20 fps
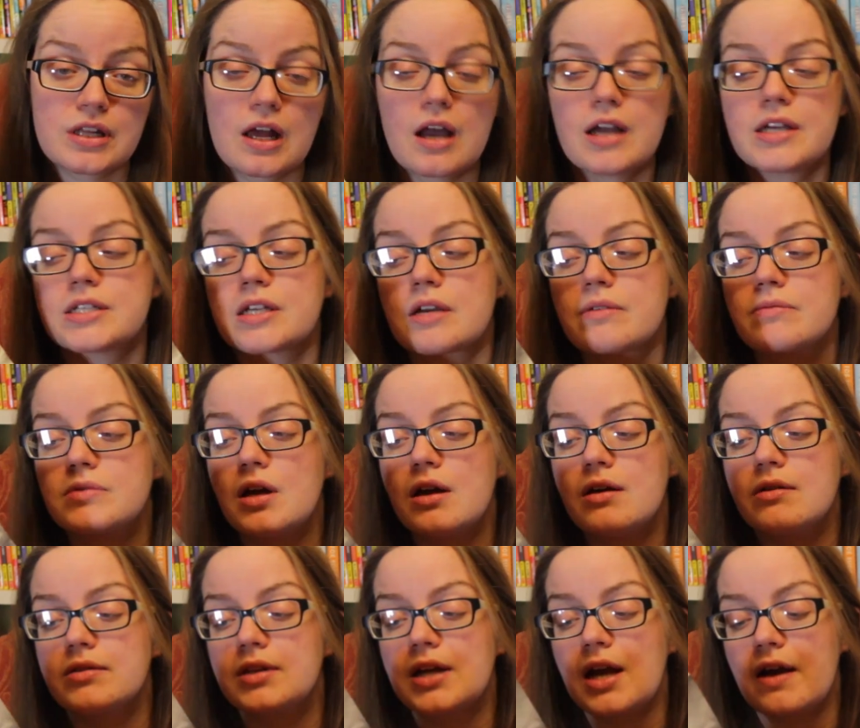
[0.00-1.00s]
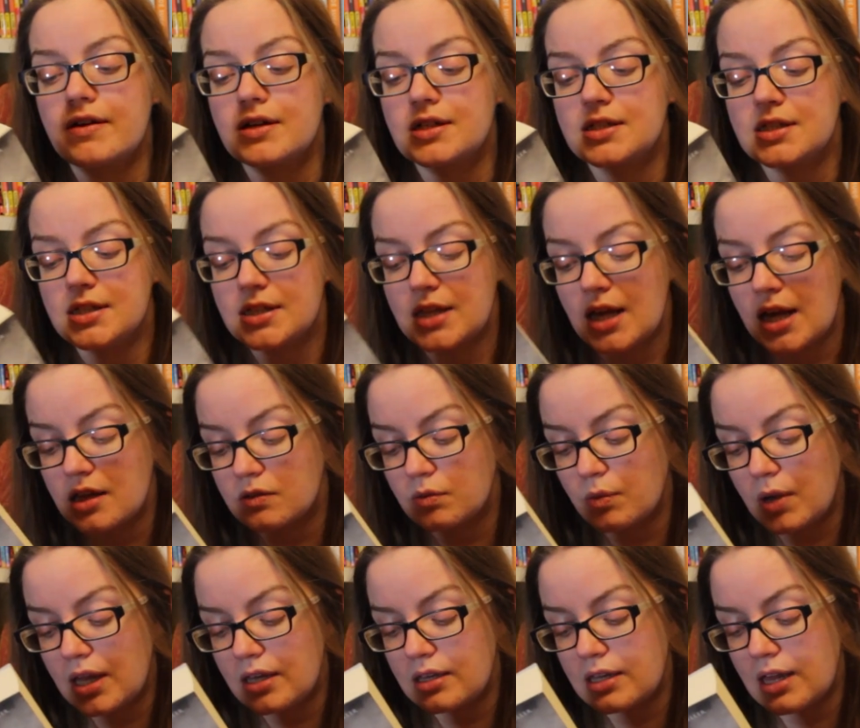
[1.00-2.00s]
I don't know the characters as
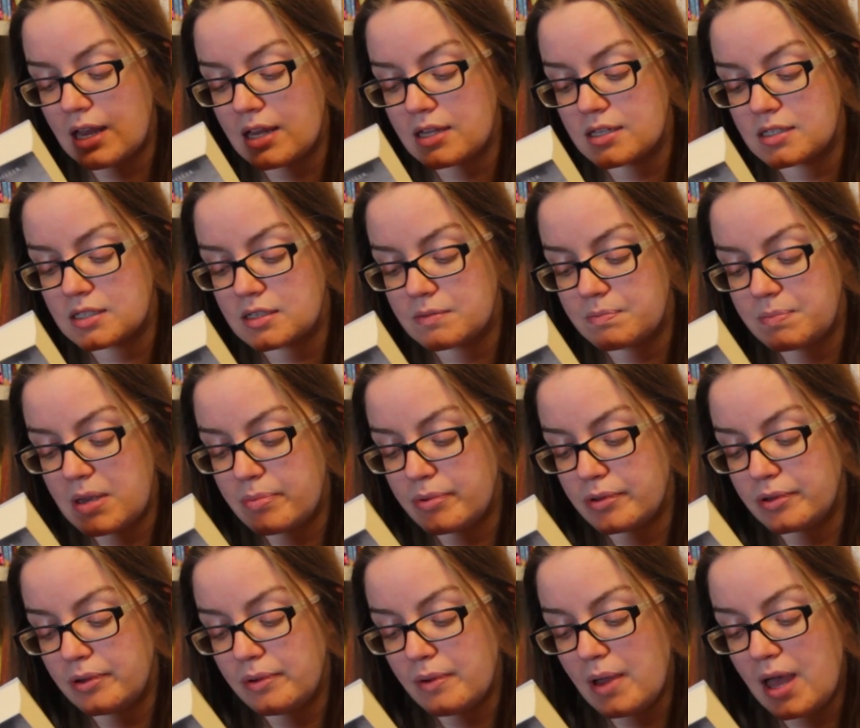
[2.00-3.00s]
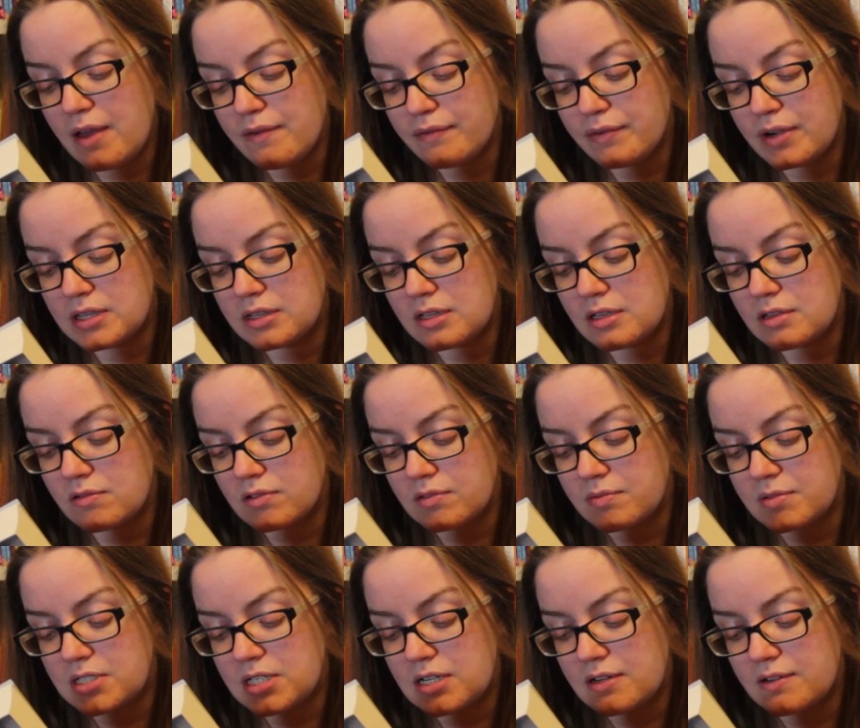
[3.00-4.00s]
well as people who have read the source
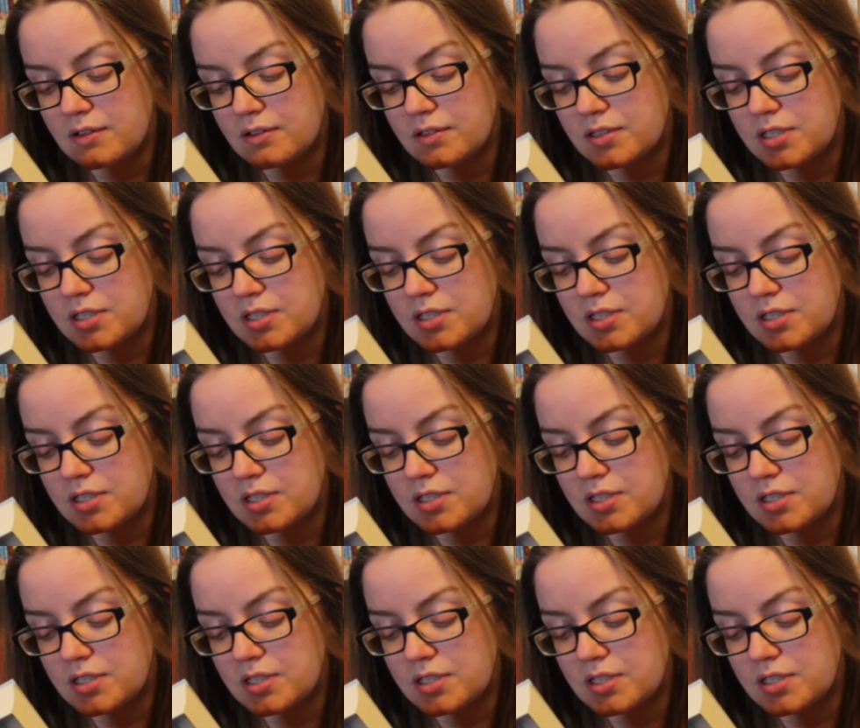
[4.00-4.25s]
material,